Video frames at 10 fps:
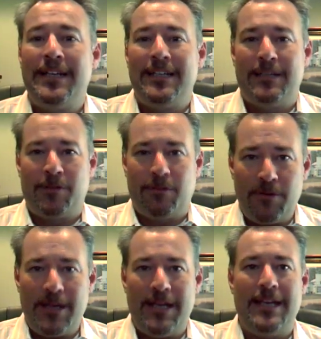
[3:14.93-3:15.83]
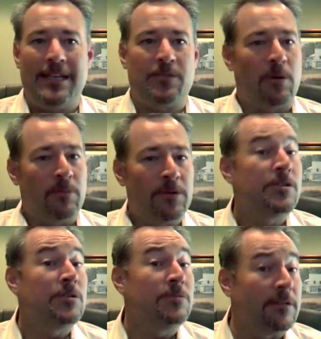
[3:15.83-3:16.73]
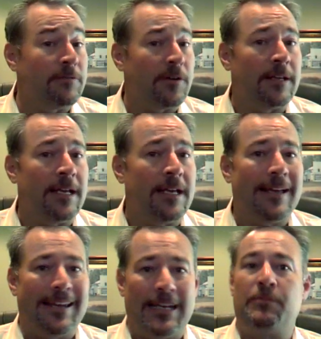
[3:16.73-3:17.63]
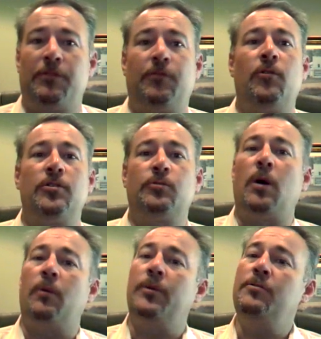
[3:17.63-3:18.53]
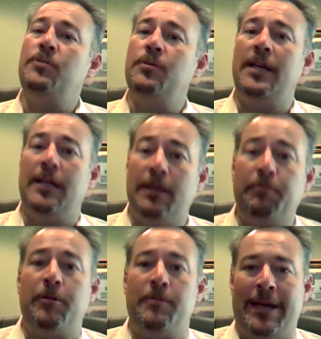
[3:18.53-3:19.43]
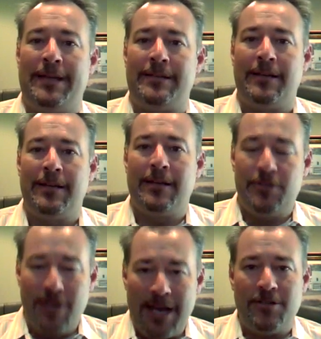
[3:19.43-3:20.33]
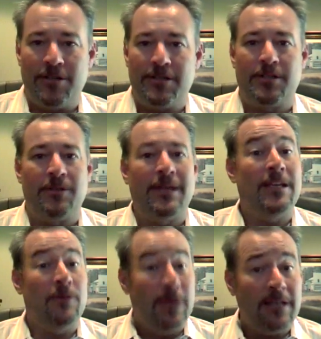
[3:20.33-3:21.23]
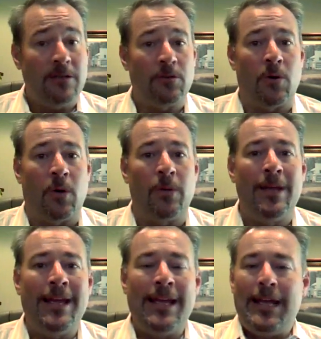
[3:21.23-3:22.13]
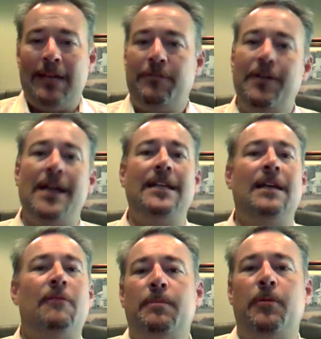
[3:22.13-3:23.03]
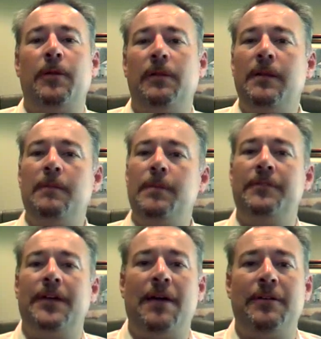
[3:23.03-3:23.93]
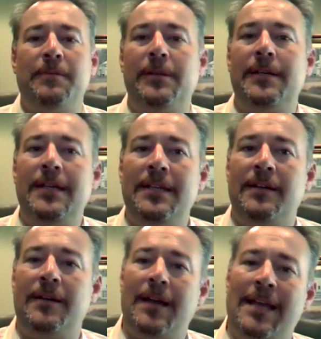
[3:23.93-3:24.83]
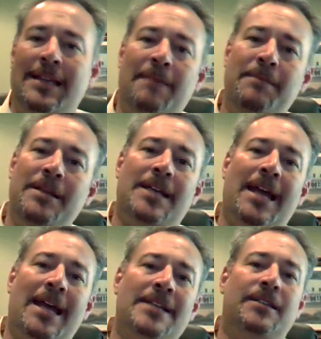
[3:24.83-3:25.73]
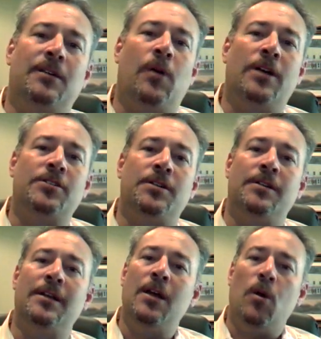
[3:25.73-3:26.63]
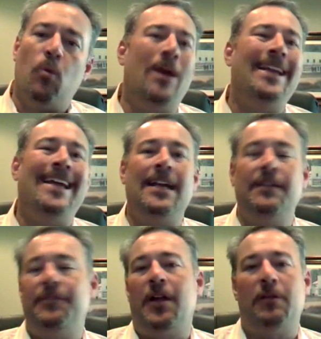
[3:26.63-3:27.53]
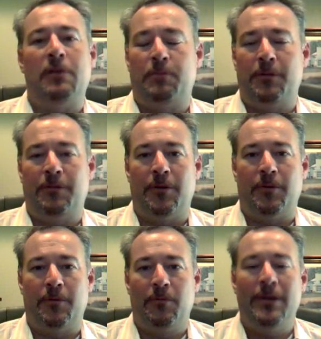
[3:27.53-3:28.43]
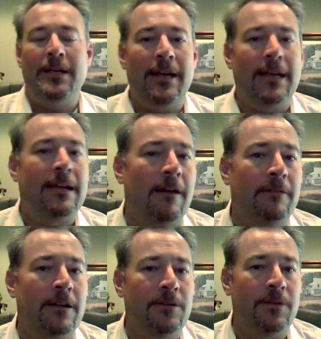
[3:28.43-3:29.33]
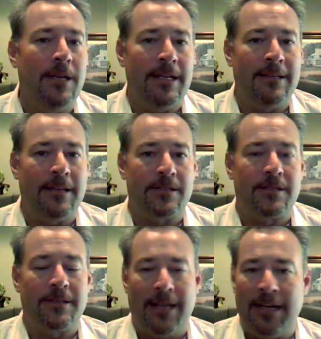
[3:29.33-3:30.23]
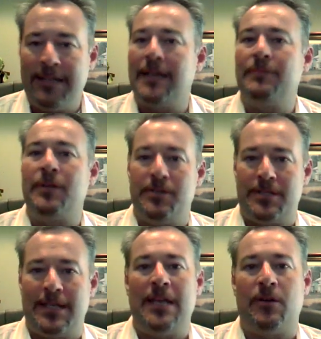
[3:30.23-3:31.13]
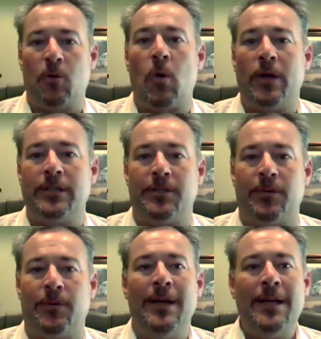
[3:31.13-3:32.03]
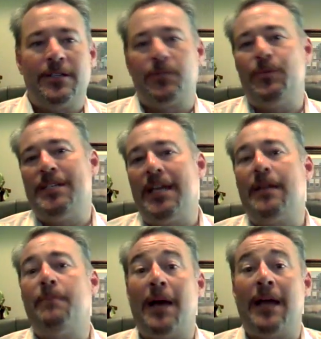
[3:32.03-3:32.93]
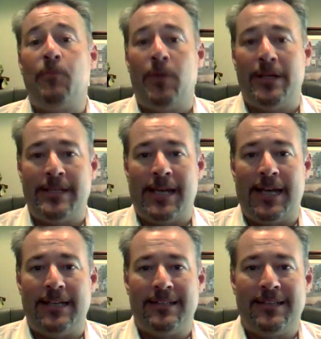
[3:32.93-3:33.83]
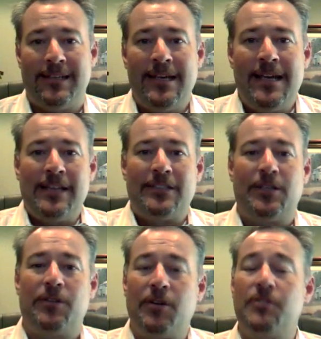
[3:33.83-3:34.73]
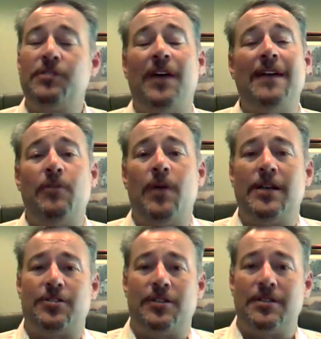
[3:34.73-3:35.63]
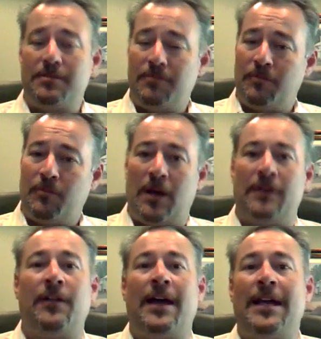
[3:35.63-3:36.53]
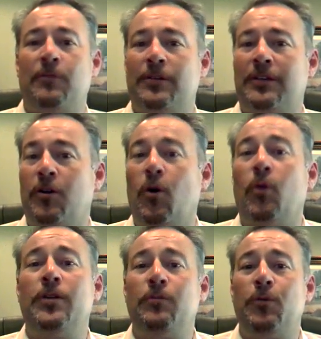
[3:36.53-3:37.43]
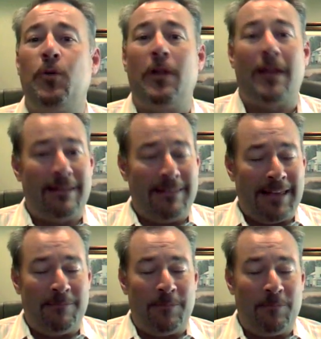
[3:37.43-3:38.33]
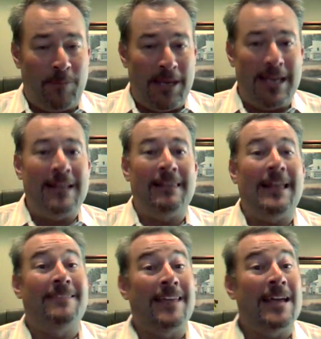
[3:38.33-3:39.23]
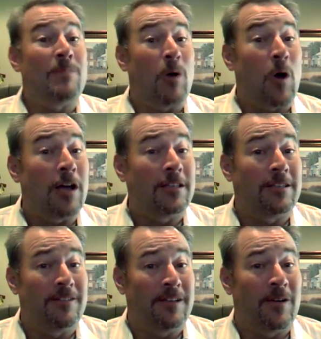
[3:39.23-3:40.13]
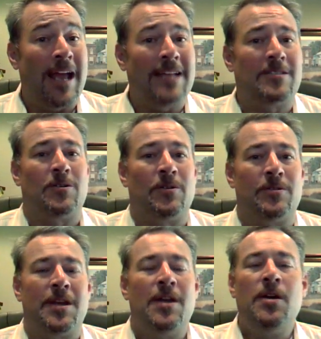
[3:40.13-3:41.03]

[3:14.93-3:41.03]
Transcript: Number 3 is, what will you do differently? Number 4 is, what will you do to implement changes so that you hit your goal? And finally, I want to put a little bit of accountability in there, and that means I ask the question, when can I follow up with you? When can I count on you hitting this, getting done what you say you're going to? So we set a by-when date. So those 5 questions, underlying it with the golden rule, let them author their answers,